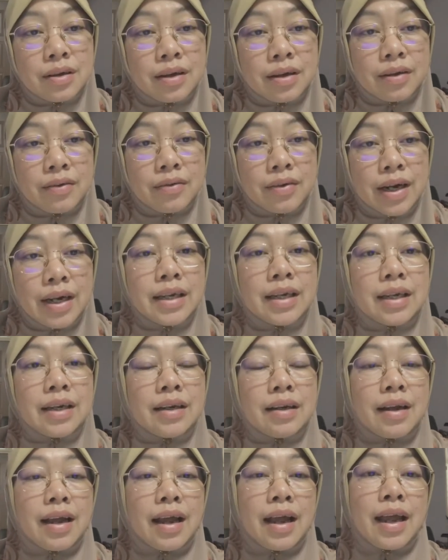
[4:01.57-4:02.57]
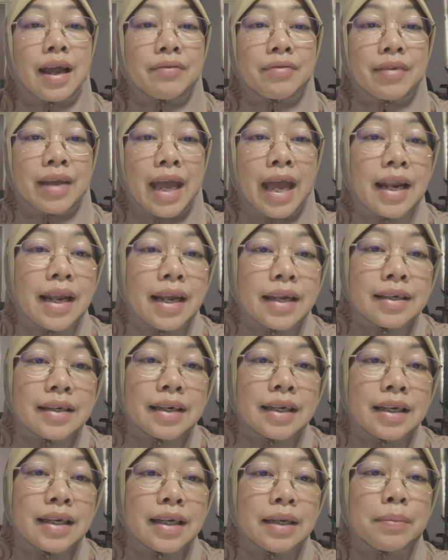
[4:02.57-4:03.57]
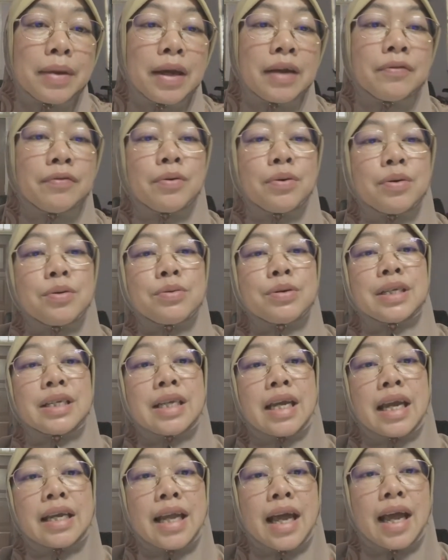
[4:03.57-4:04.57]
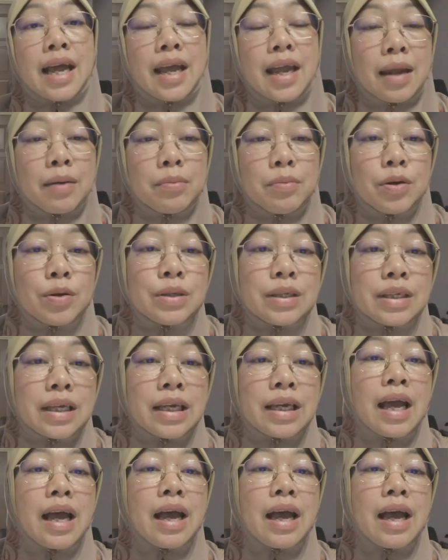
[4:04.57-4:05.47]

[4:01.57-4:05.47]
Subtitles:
Alright, I have calendar in my phones, and I am using